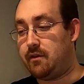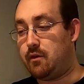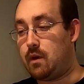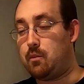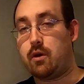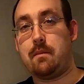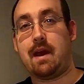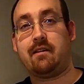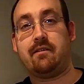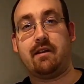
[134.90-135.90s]
new M1
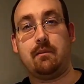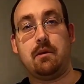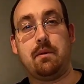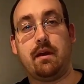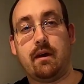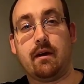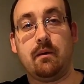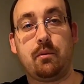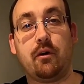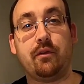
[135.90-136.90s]
Macs seem to be
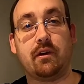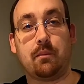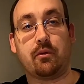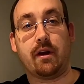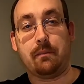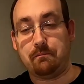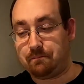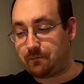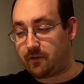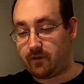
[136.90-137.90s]
a perfect upgrade.
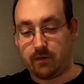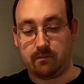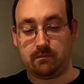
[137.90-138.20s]
So